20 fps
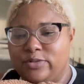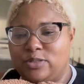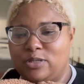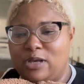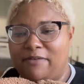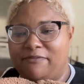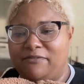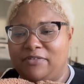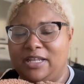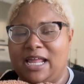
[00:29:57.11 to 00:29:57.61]
so
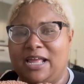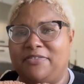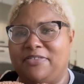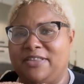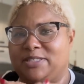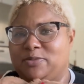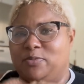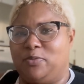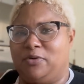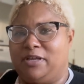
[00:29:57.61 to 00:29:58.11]
I feel like
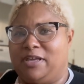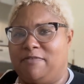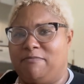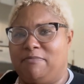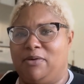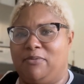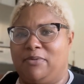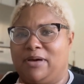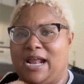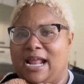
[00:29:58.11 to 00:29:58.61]
this will give
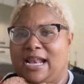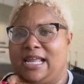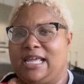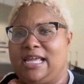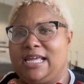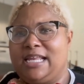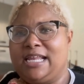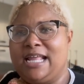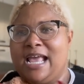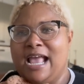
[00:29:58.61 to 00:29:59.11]
me what I
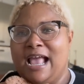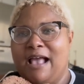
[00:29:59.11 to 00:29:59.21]
need.